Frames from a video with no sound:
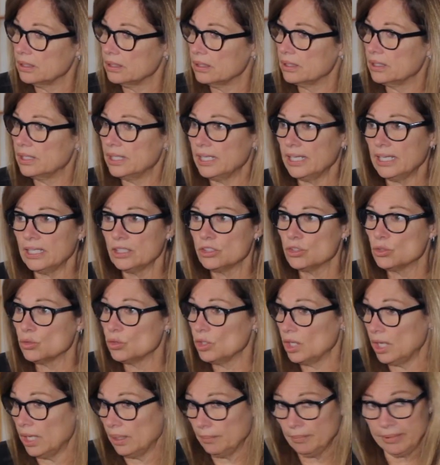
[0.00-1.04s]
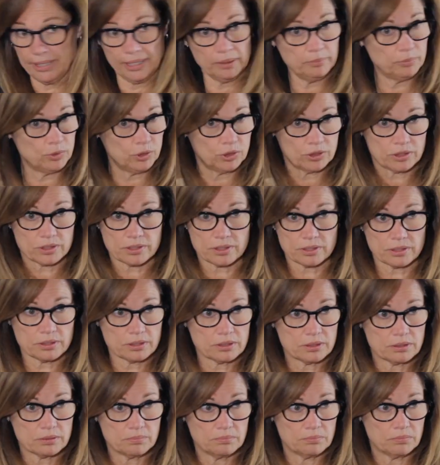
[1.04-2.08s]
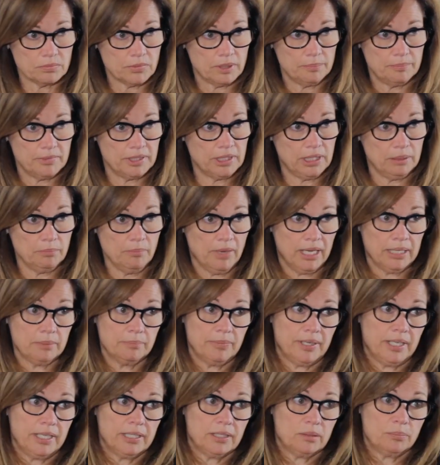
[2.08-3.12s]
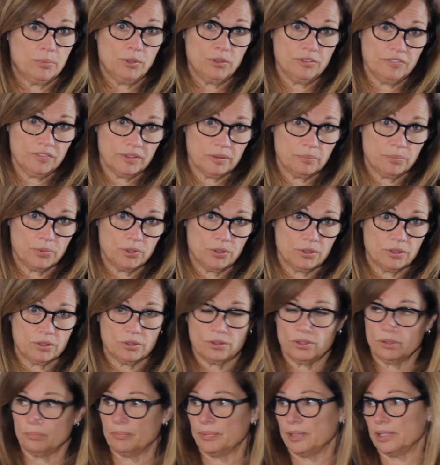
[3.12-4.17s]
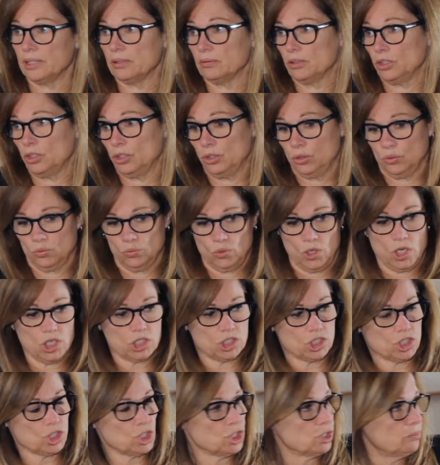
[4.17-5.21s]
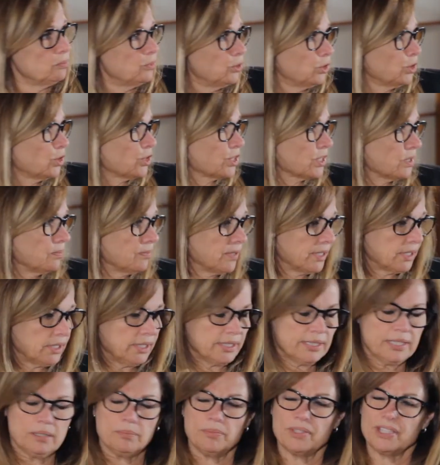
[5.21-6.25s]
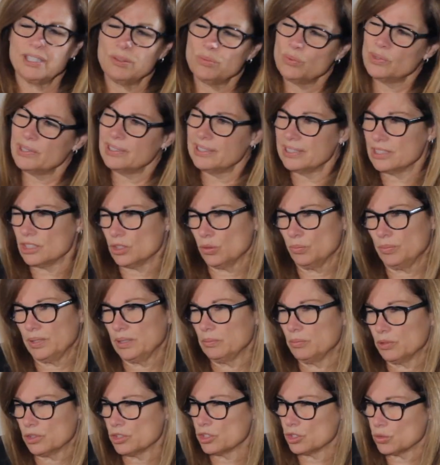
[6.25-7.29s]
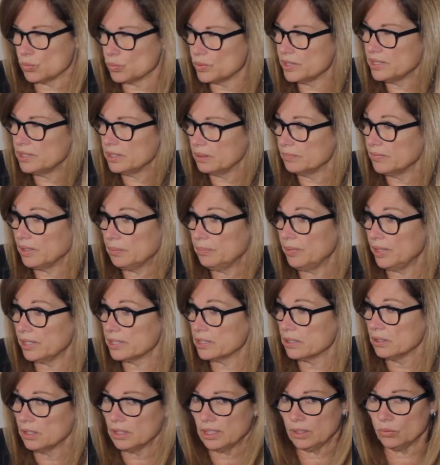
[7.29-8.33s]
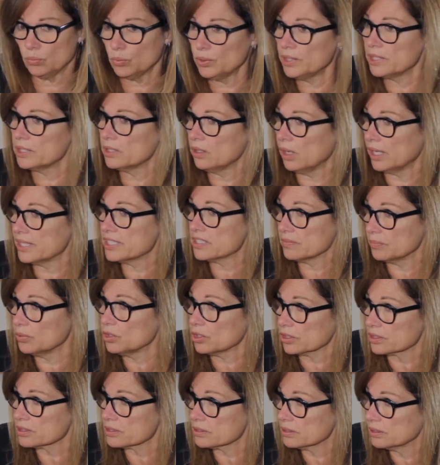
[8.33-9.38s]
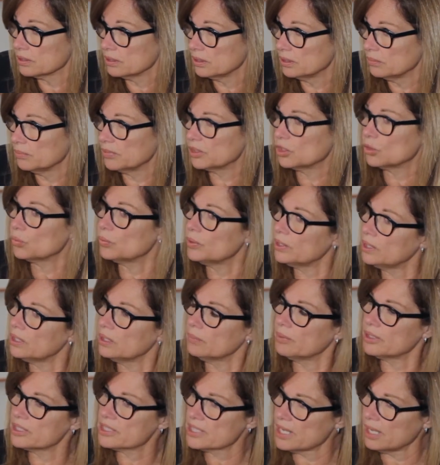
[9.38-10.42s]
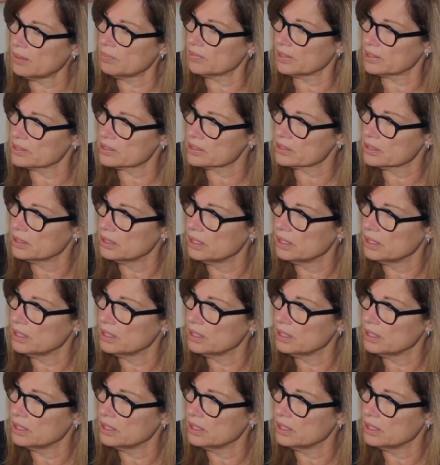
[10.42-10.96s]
They do not buy books. I mean, they might buy the perfect book or a big, rock star book or something like that, but they really don't buy books to read them. They read lots of books, but they're reading them on tablets.